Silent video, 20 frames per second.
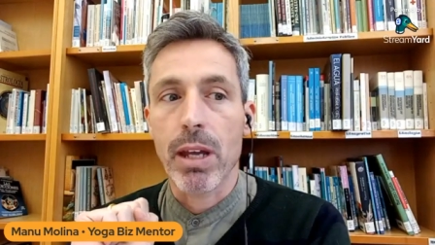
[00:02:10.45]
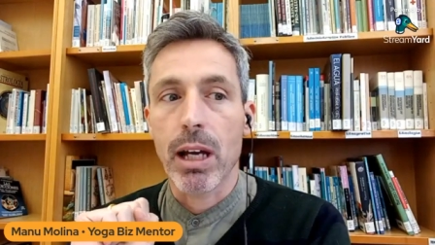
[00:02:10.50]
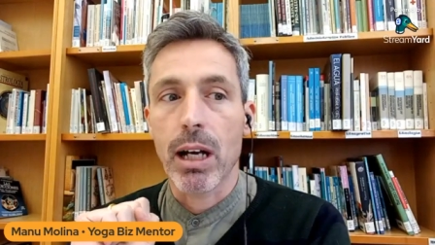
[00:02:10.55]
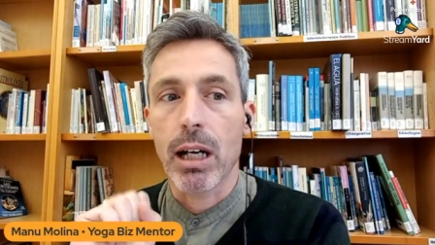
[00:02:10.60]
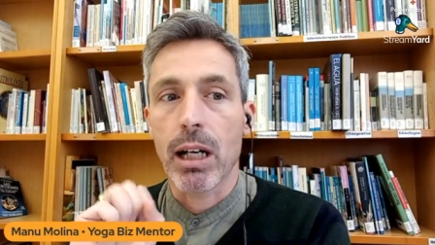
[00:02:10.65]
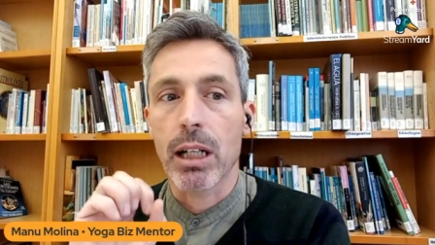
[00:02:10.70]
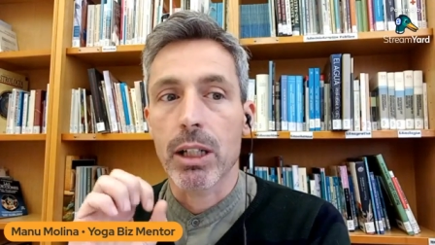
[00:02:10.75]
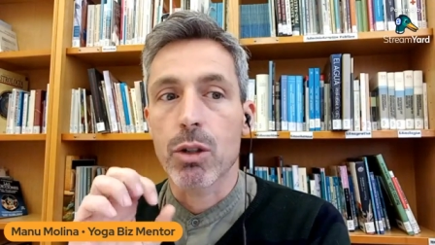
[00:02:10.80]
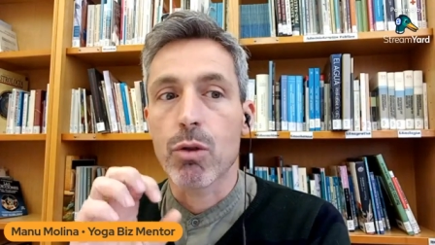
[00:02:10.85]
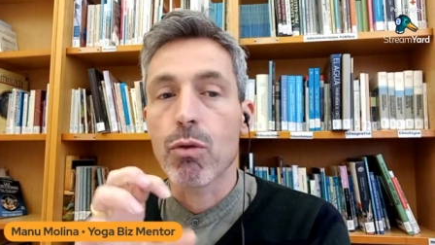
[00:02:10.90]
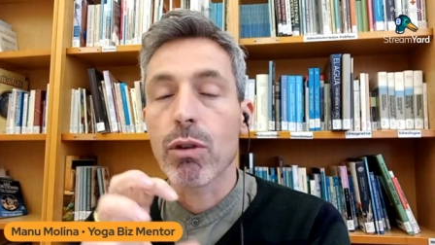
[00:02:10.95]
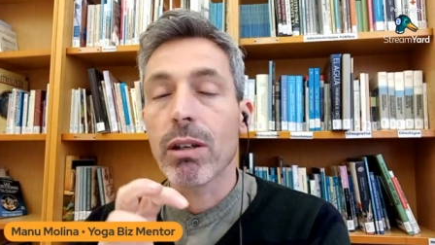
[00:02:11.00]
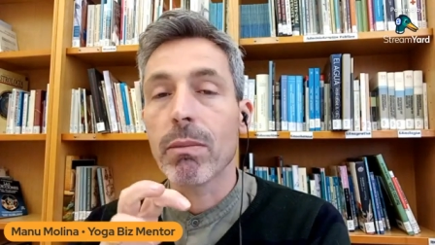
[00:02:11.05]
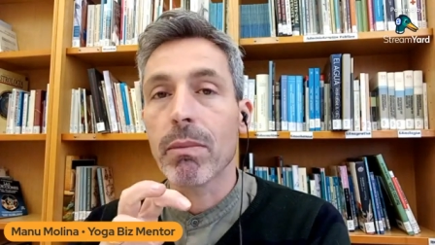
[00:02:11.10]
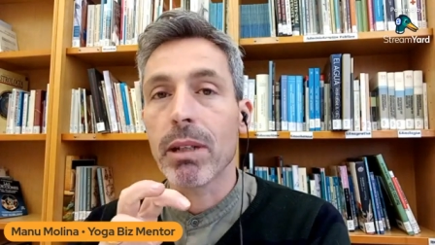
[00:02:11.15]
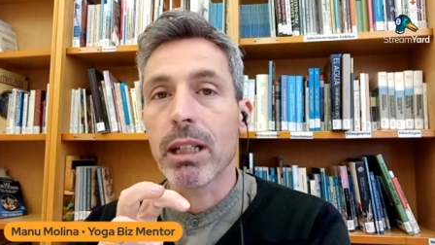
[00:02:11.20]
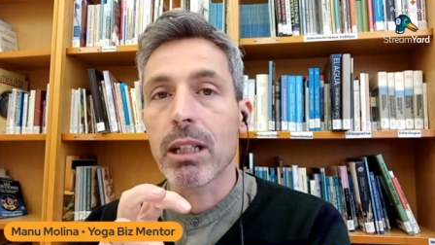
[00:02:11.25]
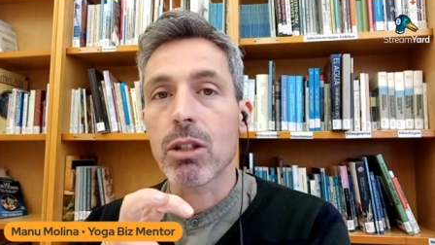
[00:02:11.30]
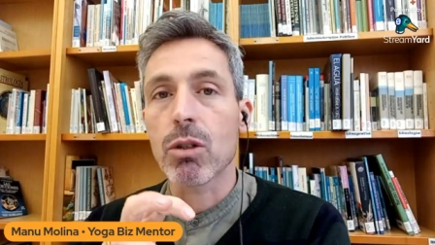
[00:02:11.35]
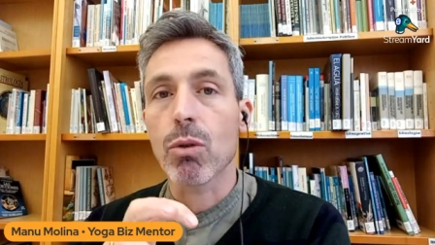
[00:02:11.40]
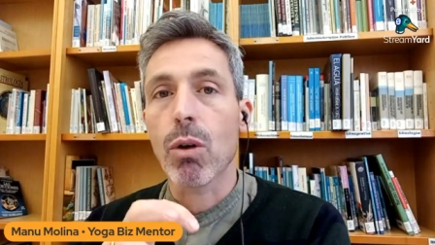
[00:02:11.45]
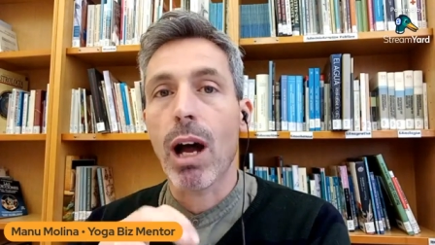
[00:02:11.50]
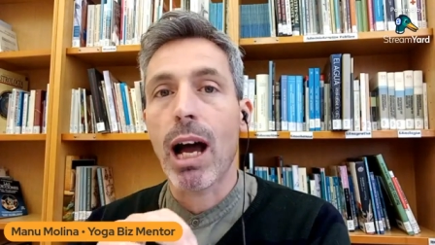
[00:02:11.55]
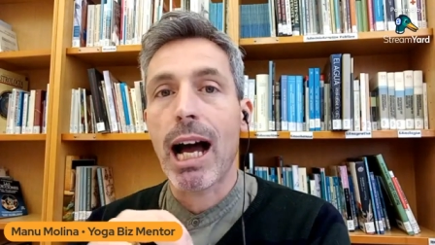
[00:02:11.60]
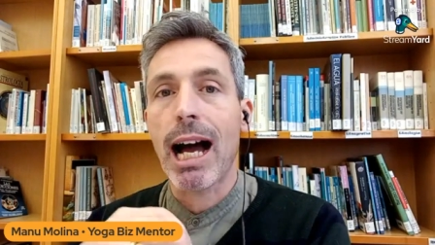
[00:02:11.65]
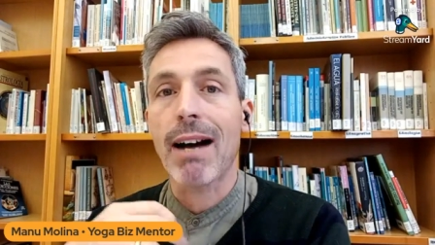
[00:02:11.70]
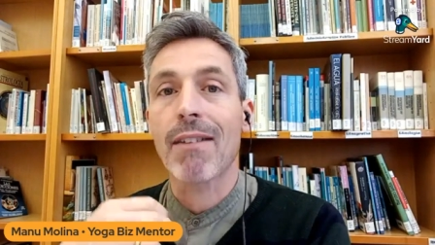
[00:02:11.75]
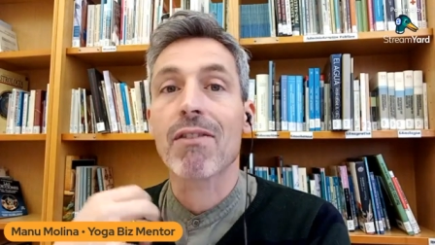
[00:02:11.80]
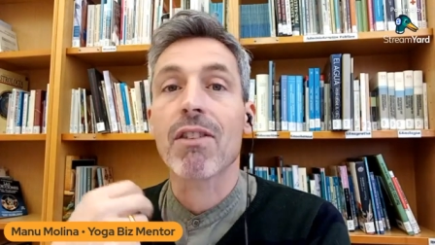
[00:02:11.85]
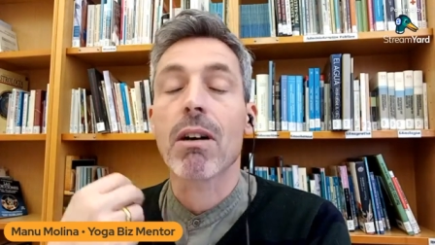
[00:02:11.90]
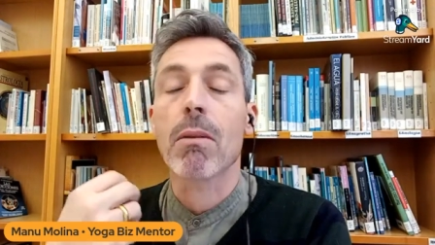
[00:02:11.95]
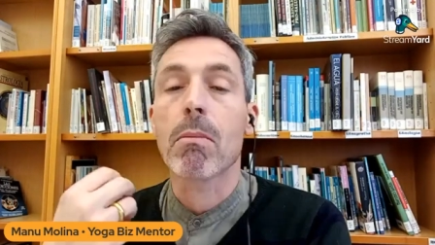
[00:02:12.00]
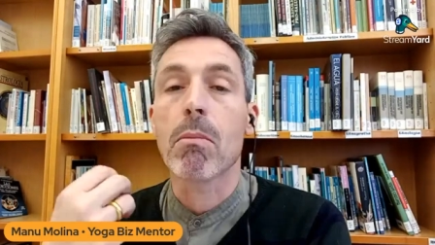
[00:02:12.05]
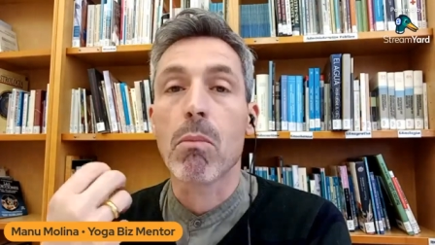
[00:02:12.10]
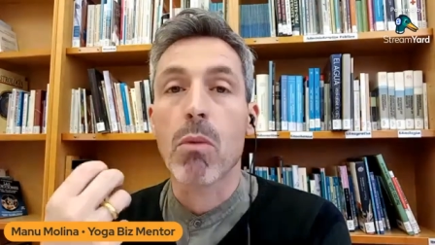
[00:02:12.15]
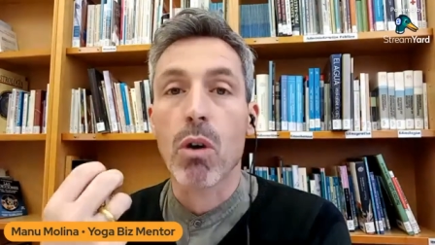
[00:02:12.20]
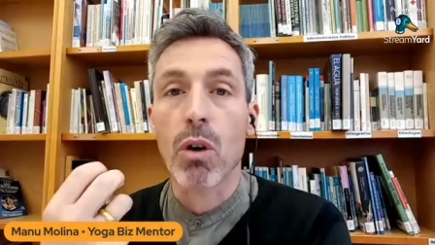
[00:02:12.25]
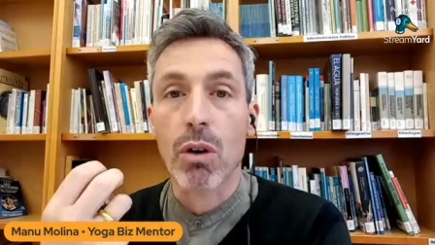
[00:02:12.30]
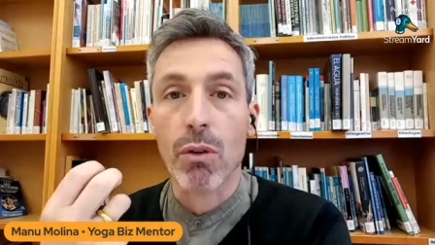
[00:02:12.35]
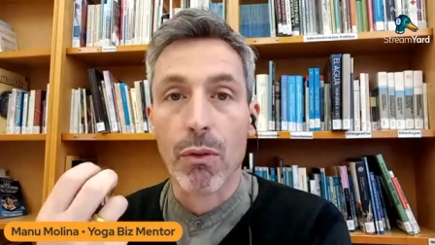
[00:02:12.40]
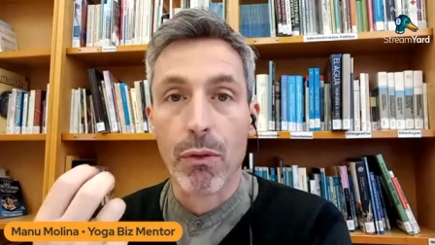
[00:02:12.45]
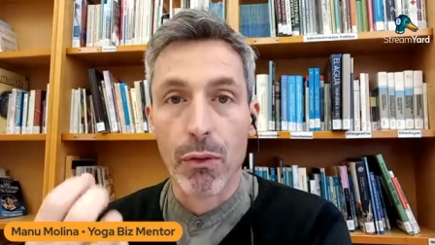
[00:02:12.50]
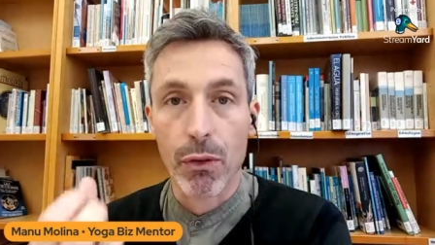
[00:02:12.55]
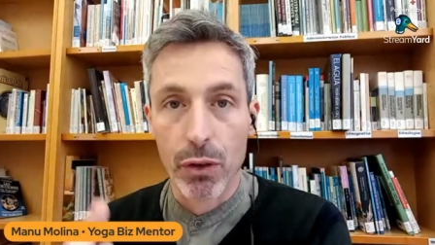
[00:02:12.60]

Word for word: uh, dreaming to have more